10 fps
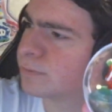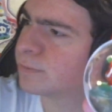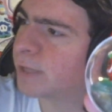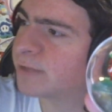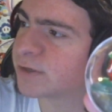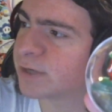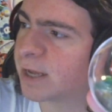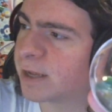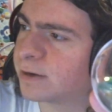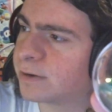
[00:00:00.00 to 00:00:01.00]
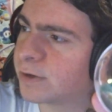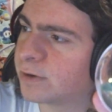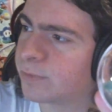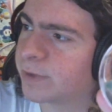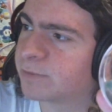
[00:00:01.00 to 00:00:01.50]
That did not
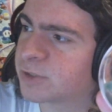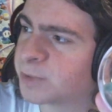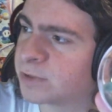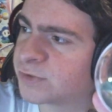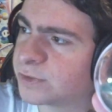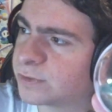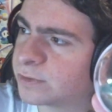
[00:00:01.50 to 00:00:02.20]
go the way it was supposed to.